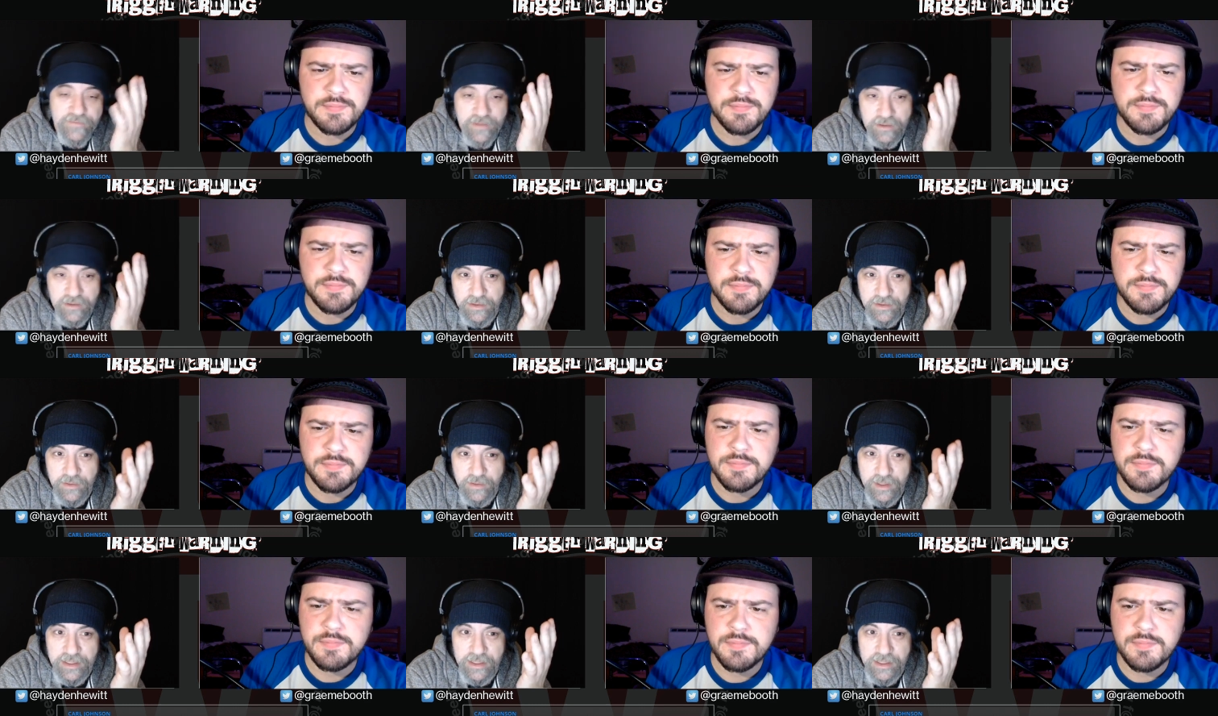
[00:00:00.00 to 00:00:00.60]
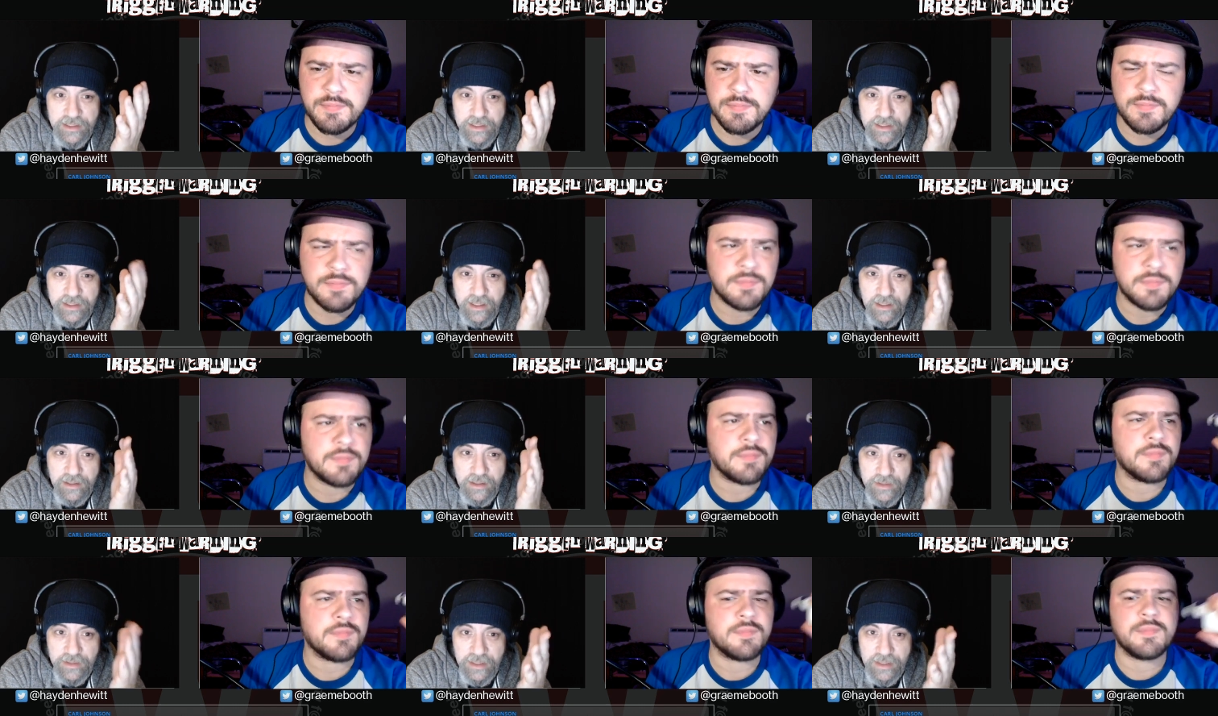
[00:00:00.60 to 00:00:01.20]
Speaker 1: on Twitter start
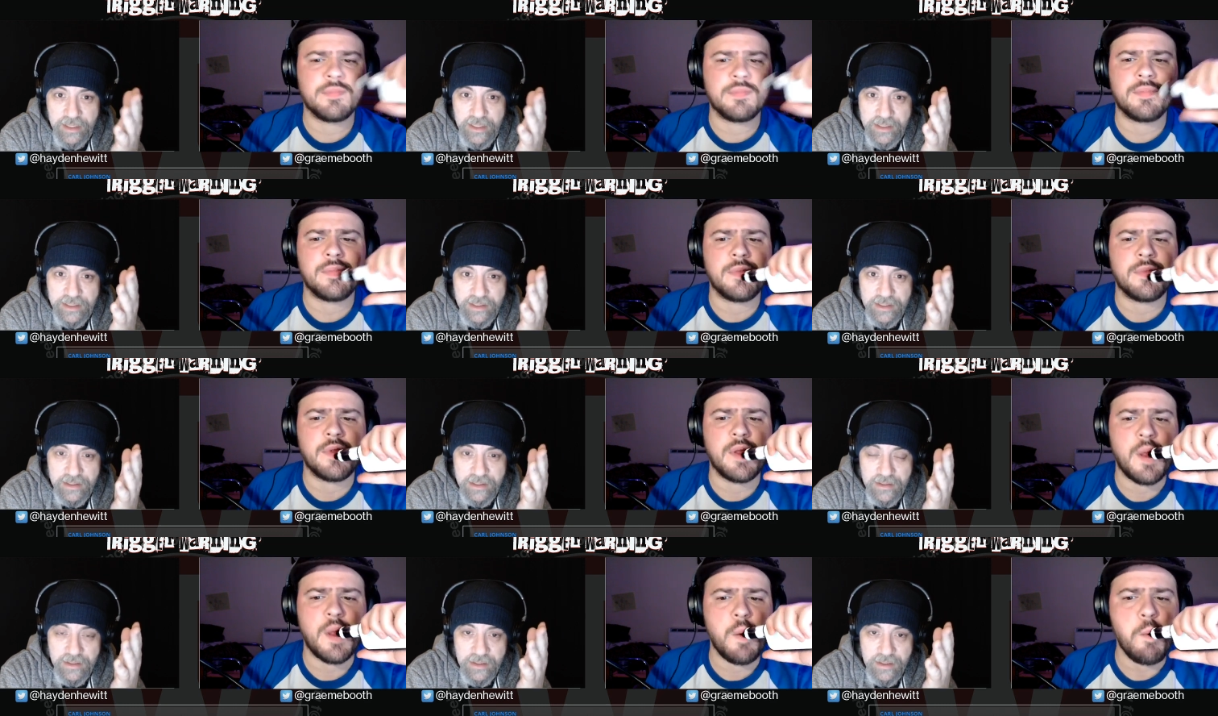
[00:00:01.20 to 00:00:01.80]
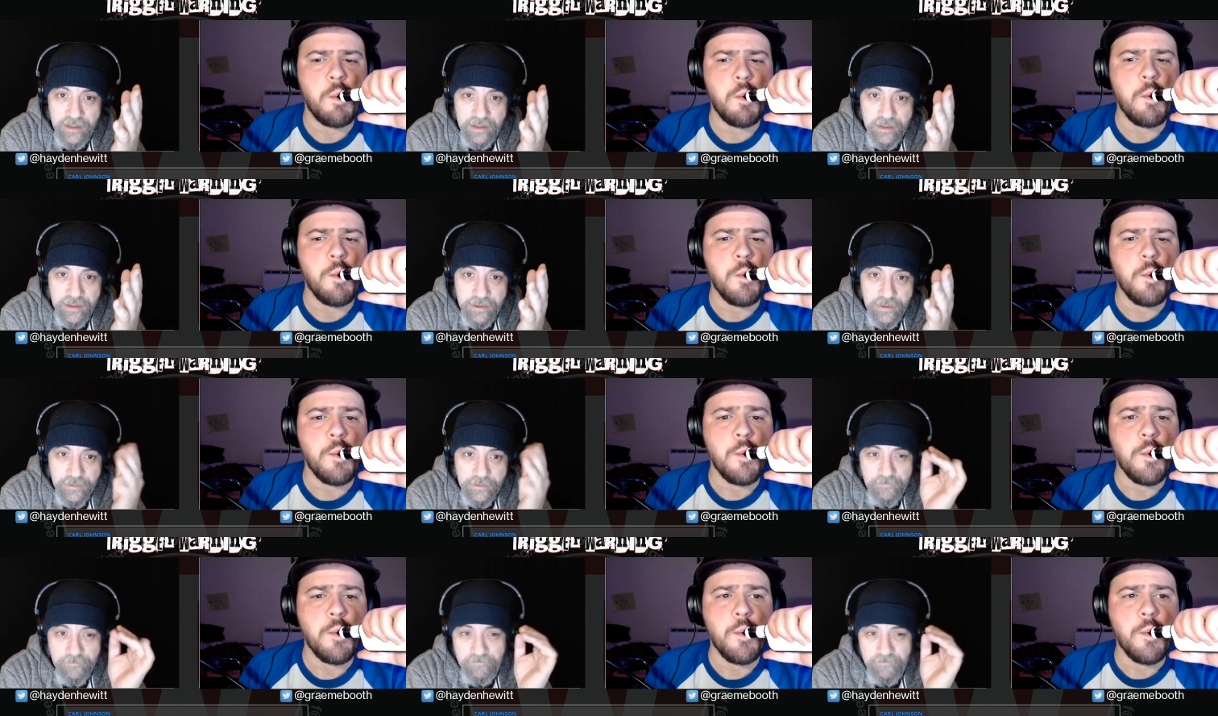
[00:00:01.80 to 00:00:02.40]
doing this,
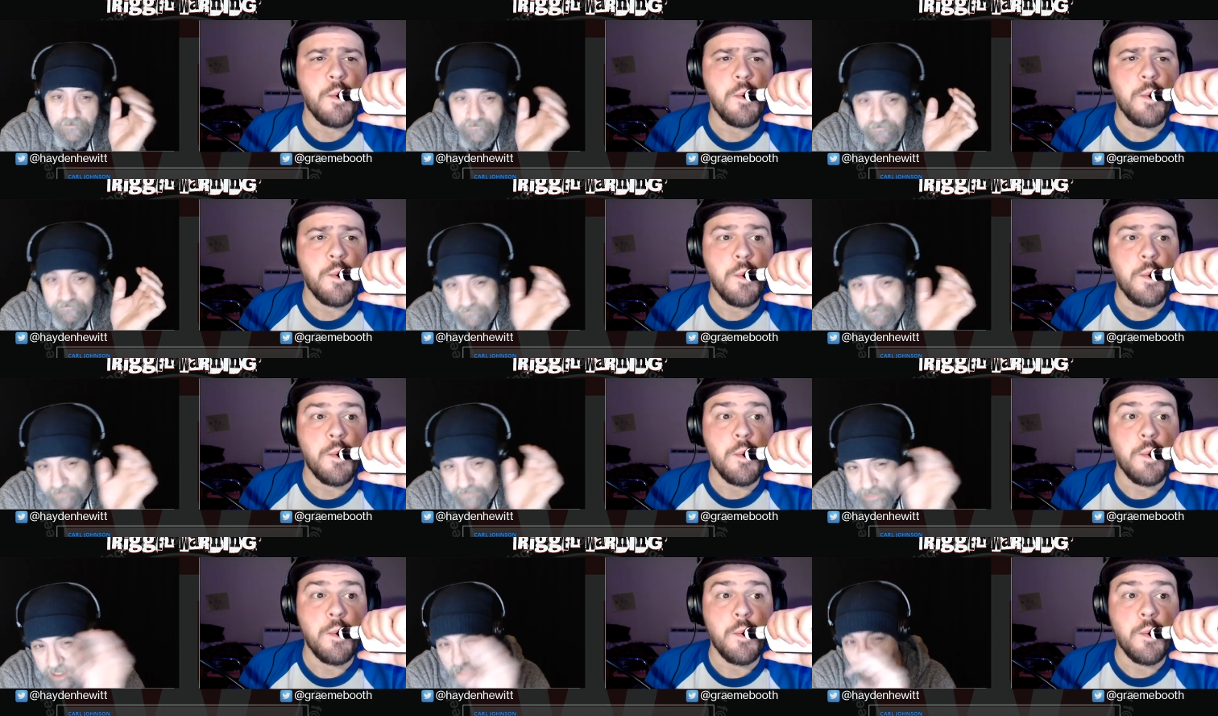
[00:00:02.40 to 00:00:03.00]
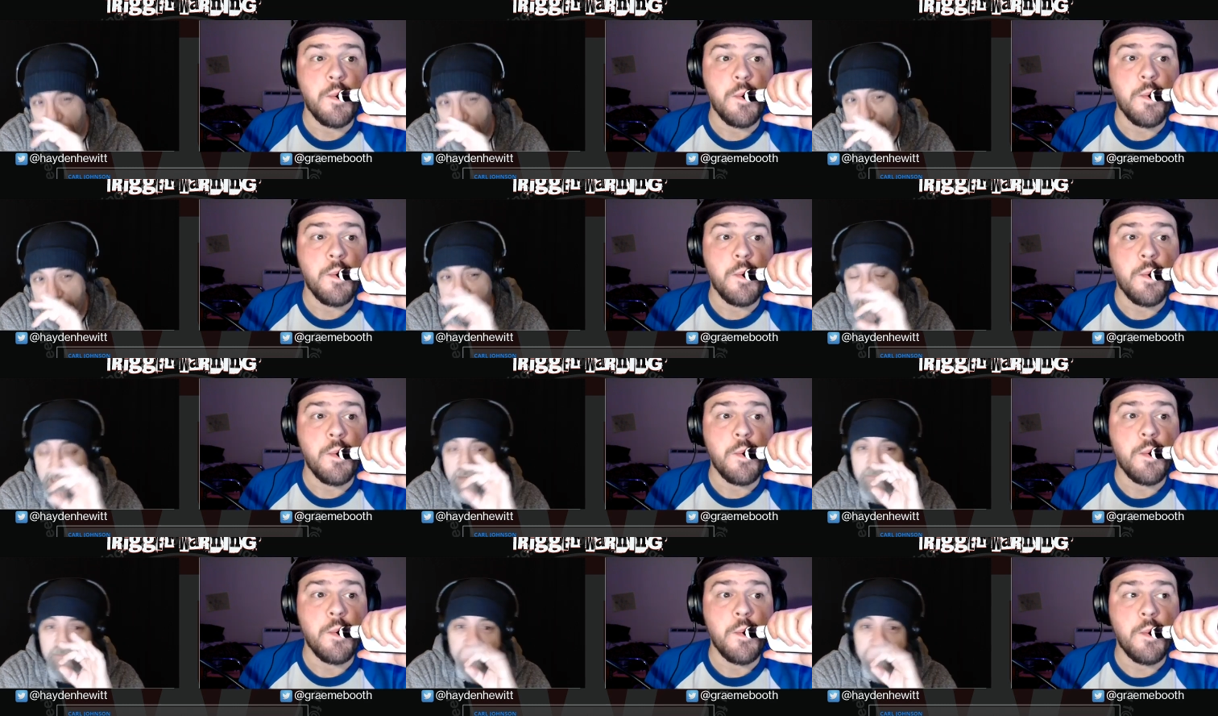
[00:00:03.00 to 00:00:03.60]
the opposite
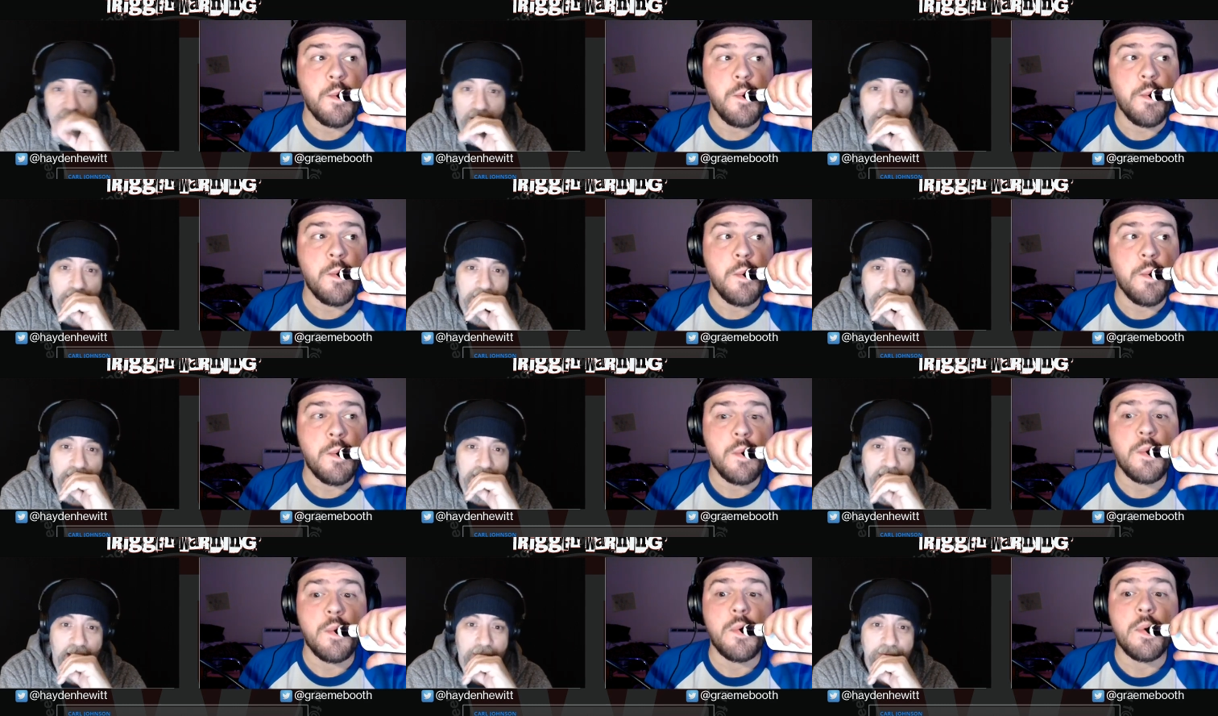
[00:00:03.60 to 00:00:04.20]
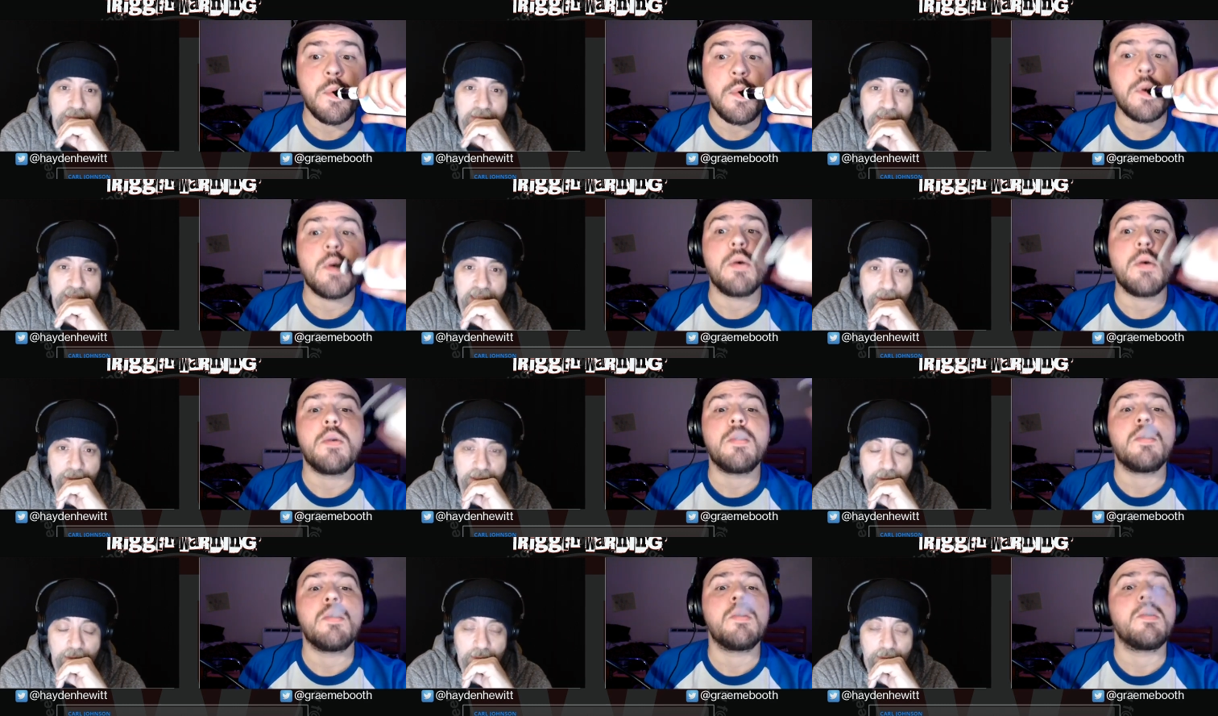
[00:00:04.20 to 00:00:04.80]
invariably happens out in
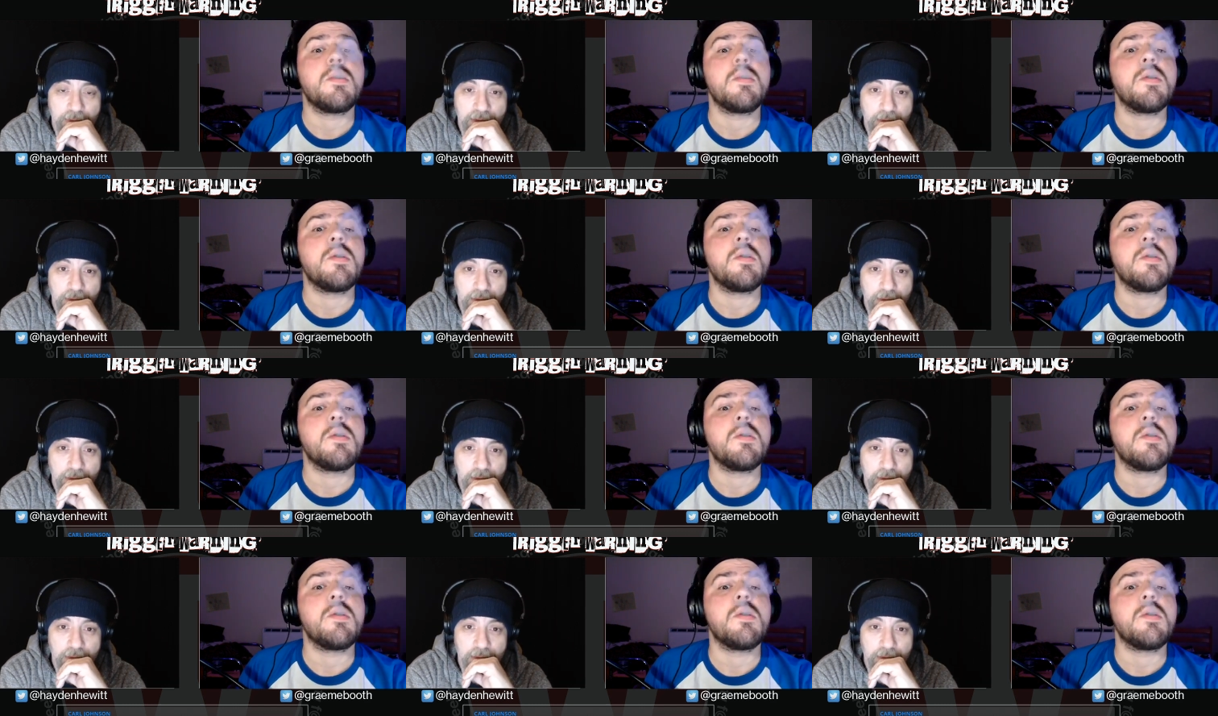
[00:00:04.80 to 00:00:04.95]
the real